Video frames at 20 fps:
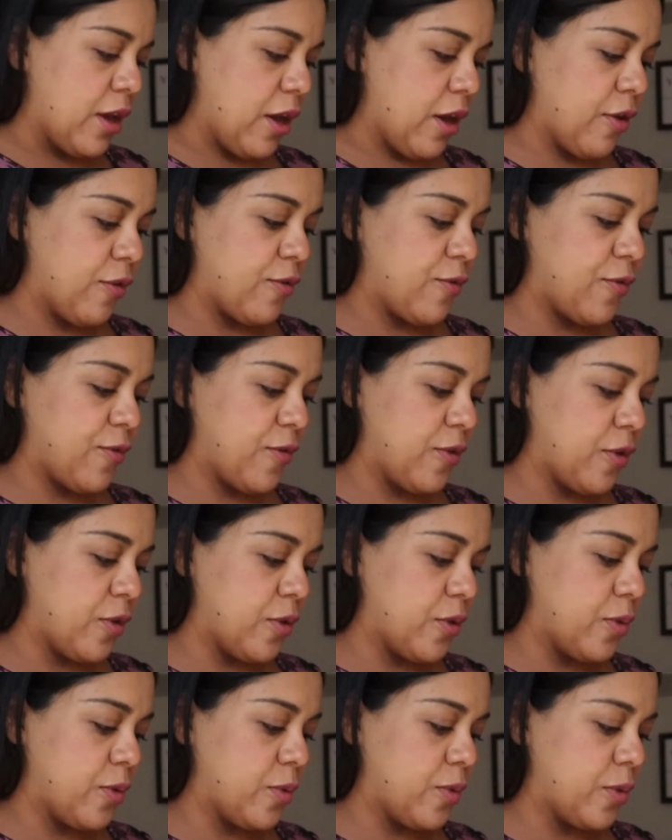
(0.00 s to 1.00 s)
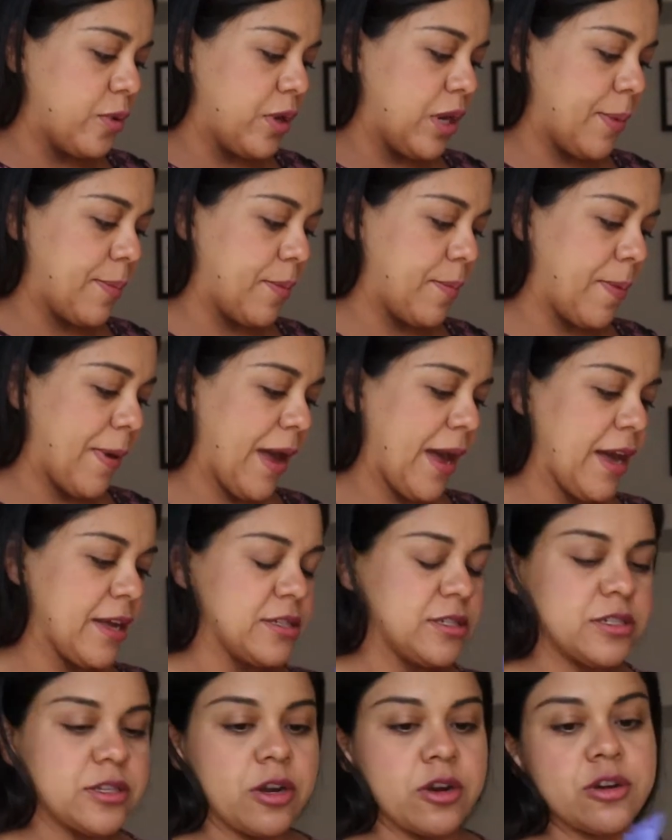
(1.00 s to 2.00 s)
a few nipple
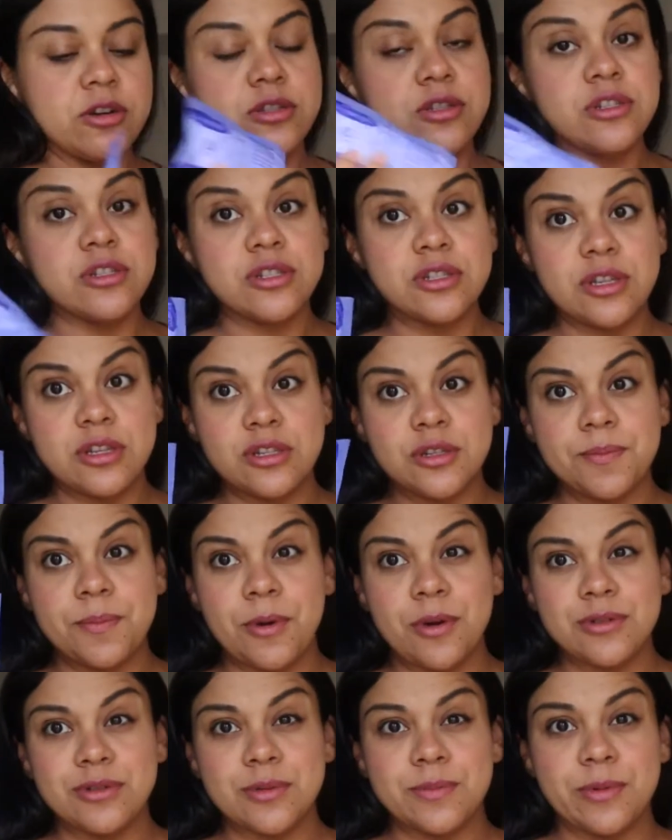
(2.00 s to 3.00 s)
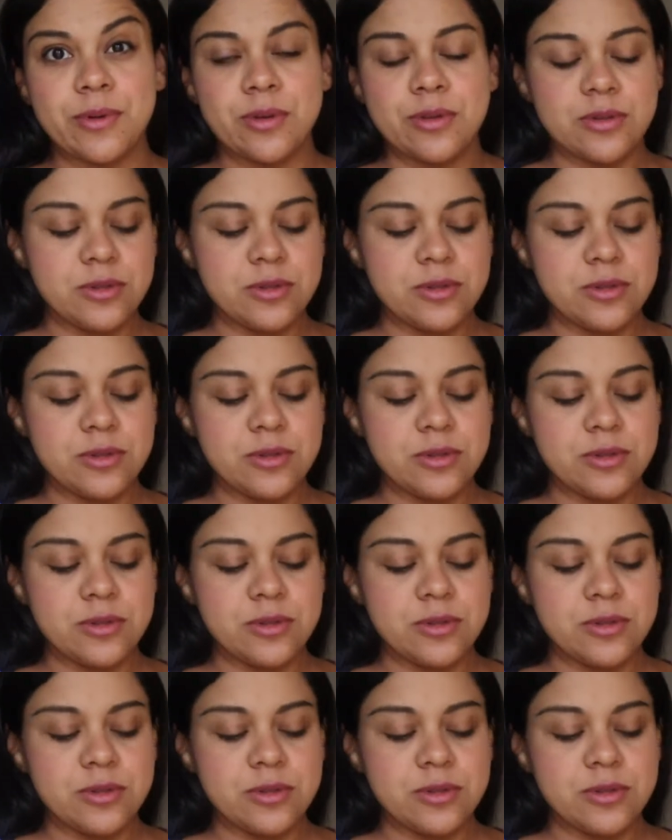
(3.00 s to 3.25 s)
pads that are disposable.